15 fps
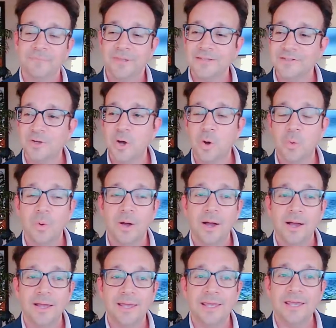So
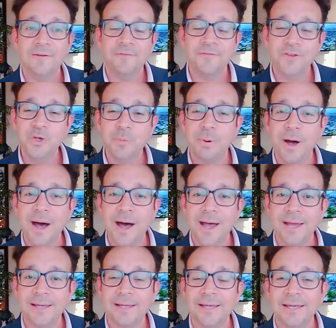if you
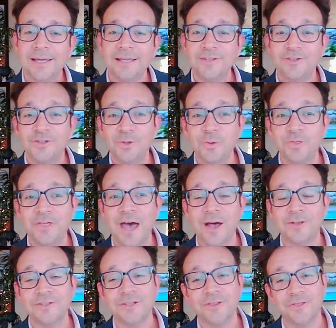buy in
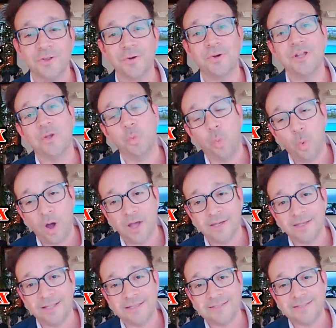
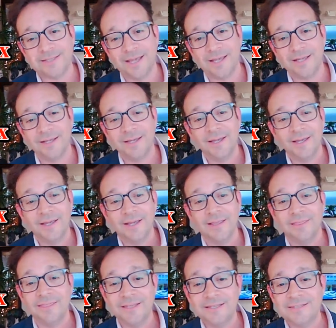2031, let's say,
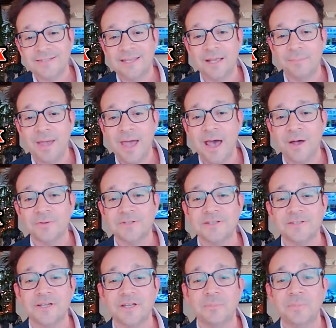this same house
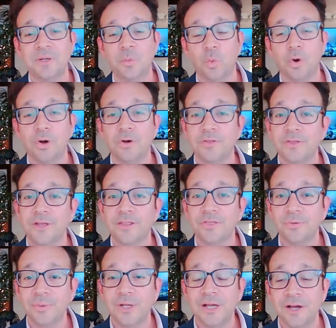is going to be worth
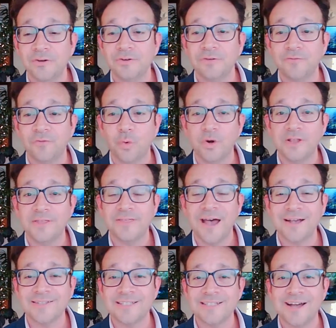
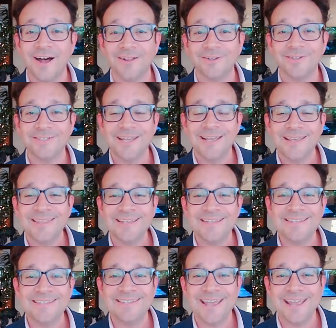$340,000, the
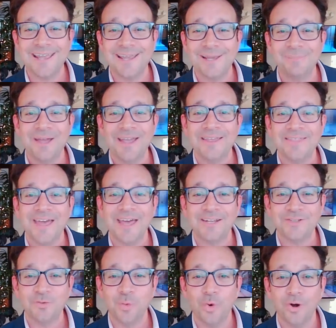same that
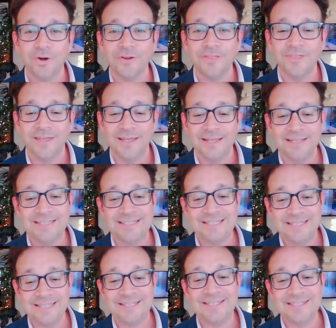it's worth
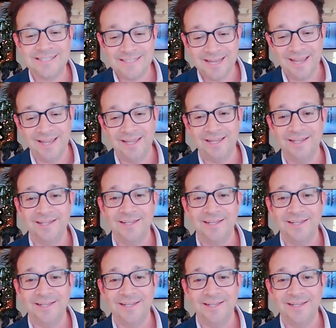today.